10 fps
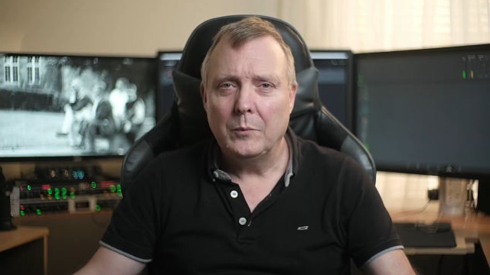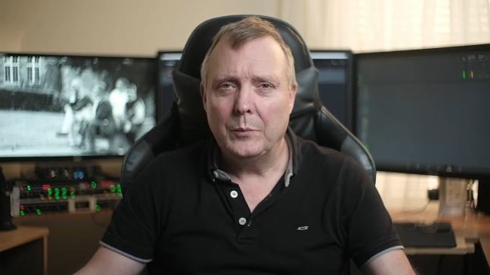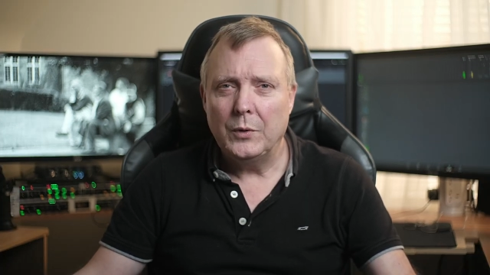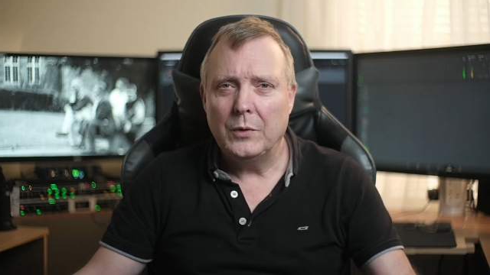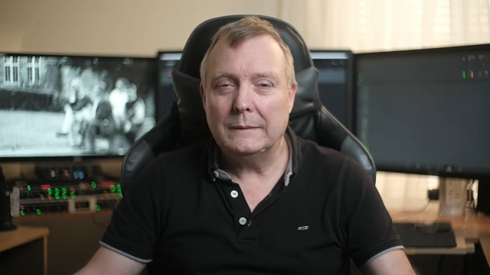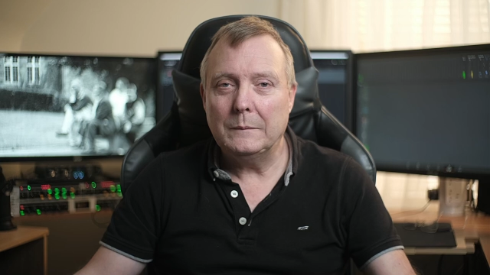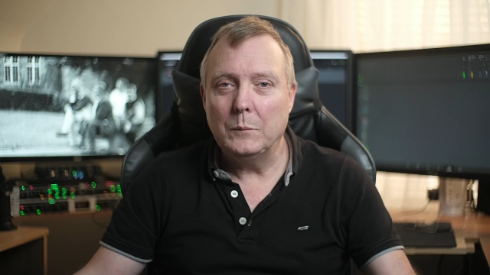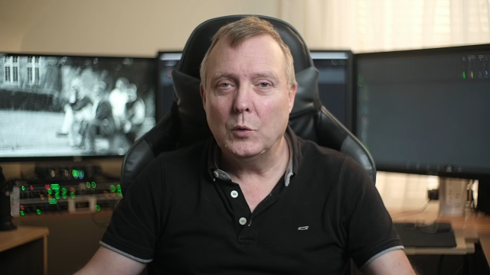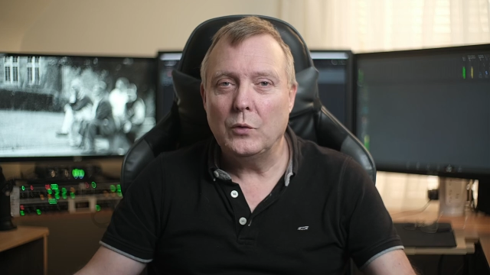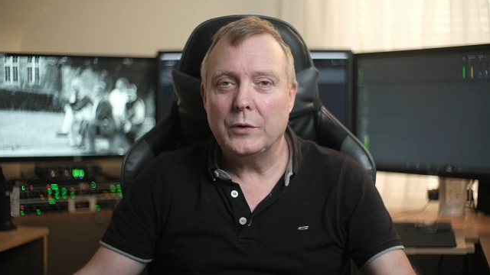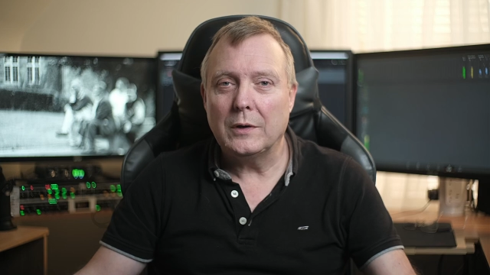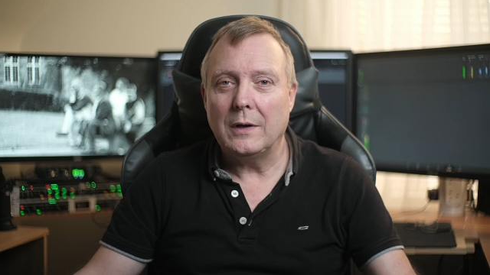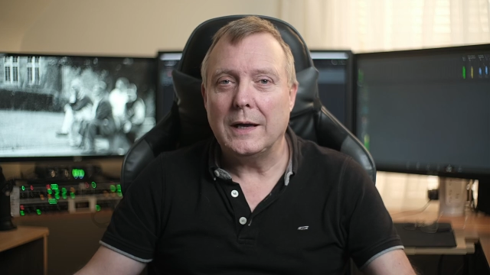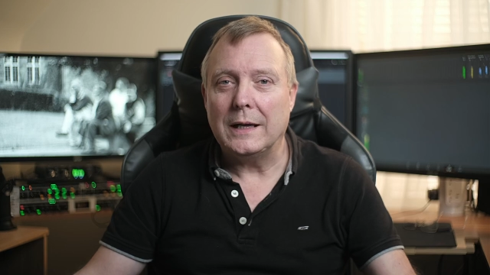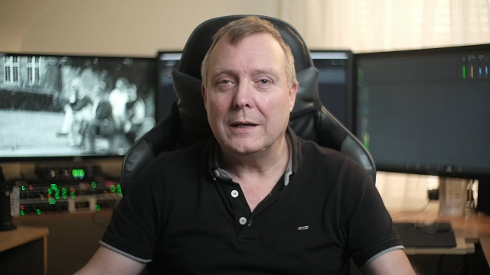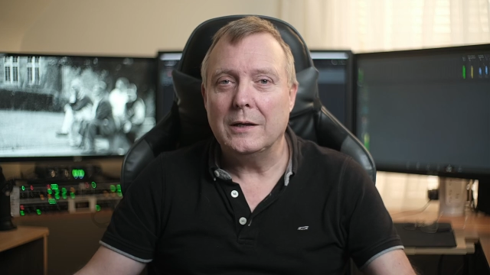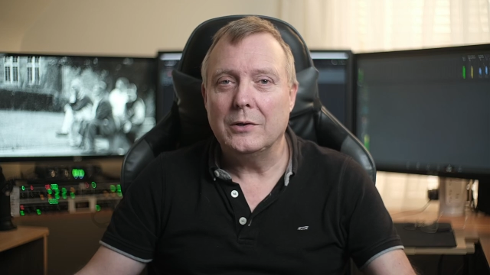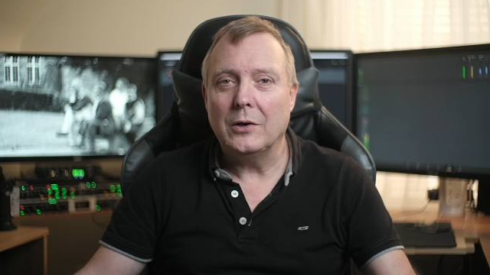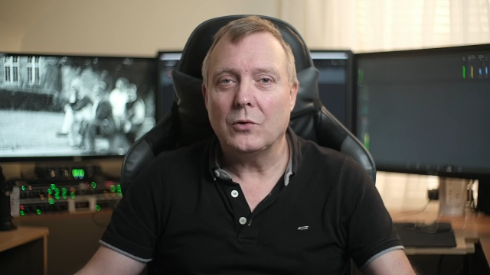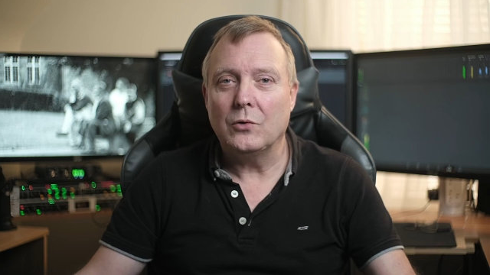But more than likely, you're
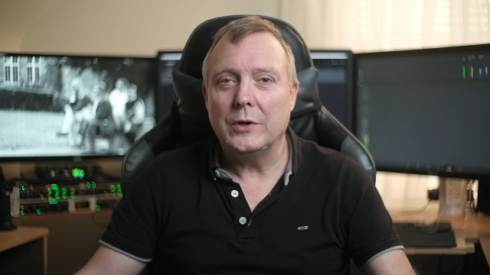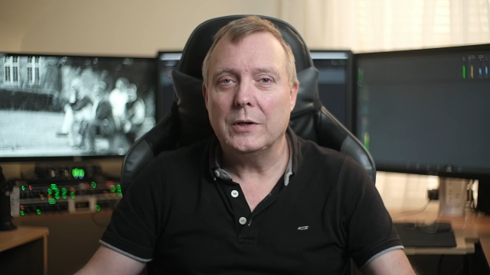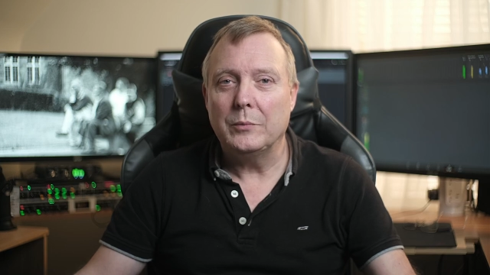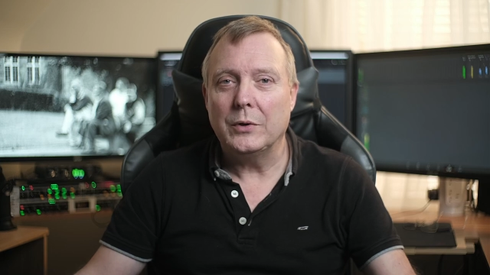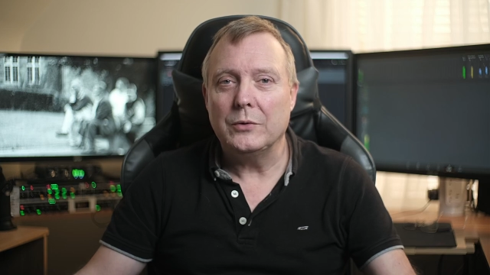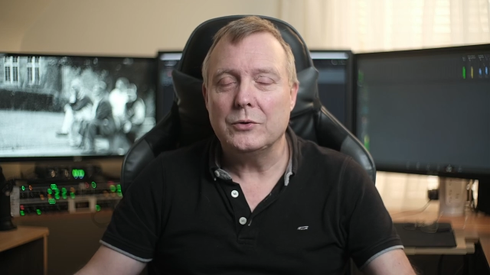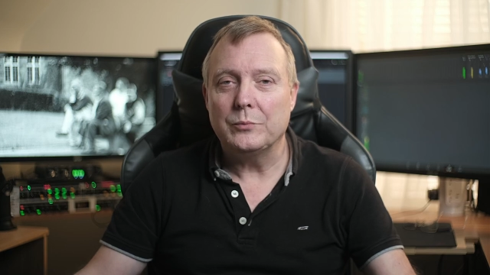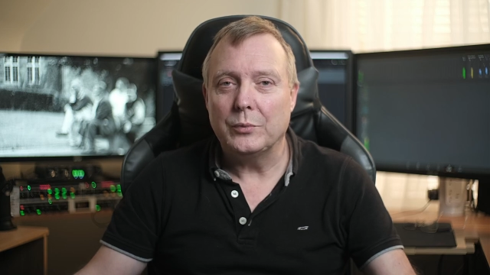not going to produce